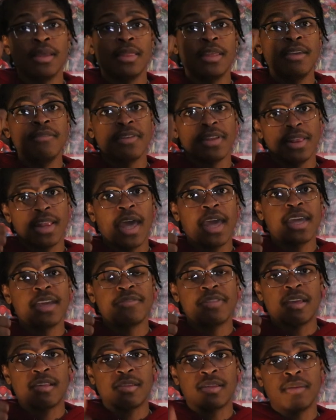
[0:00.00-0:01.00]
Leave a like
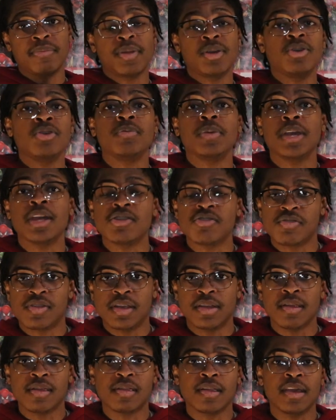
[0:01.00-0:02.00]
if that's something you'd be
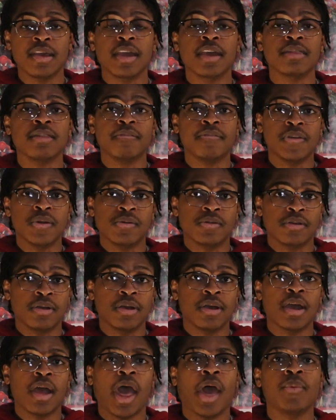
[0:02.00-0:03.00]
interested in seeing in the
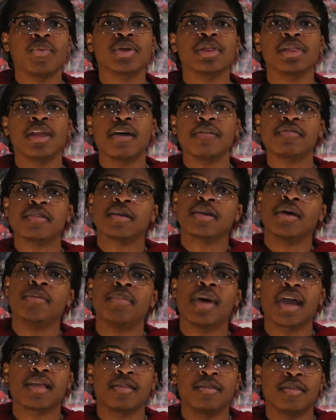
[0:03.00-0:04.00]
future. I would love to come
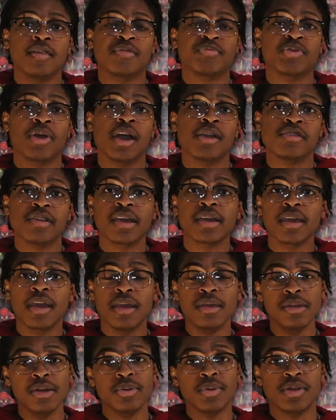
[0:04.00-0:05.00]
back to this project
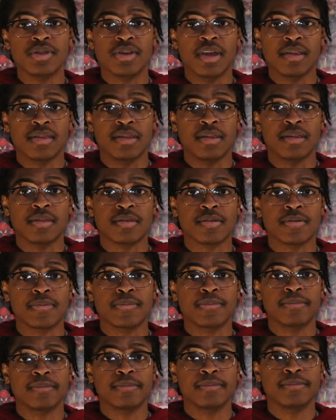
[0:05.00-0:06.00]
and do it justice.
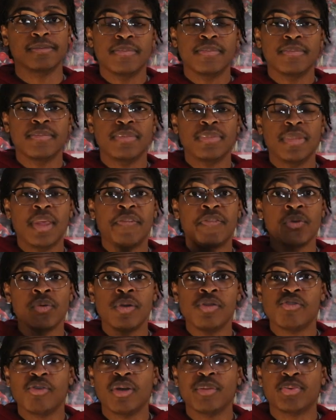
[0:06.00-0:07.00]
If you
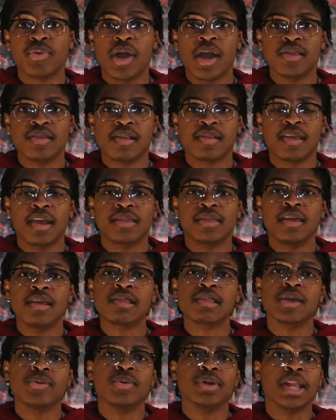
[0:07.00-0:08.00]
enjoy projects like
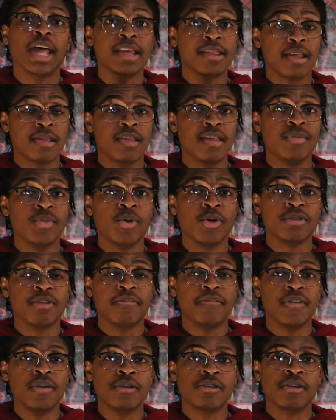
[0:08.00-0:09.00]
this and would like to see more in the
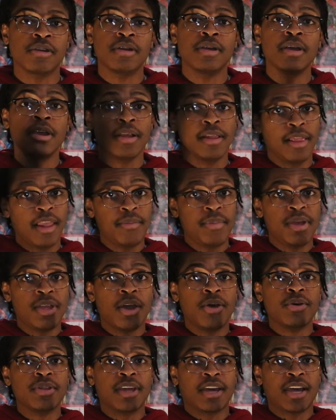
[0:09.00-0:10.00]
future, let me
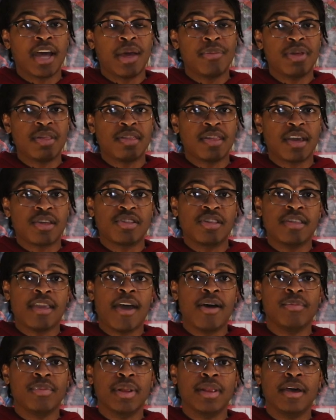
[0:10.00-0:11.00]
know in the comment section
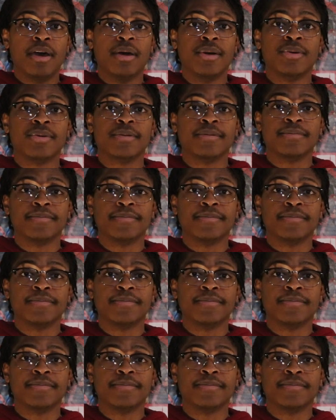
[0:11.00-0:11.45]
down below.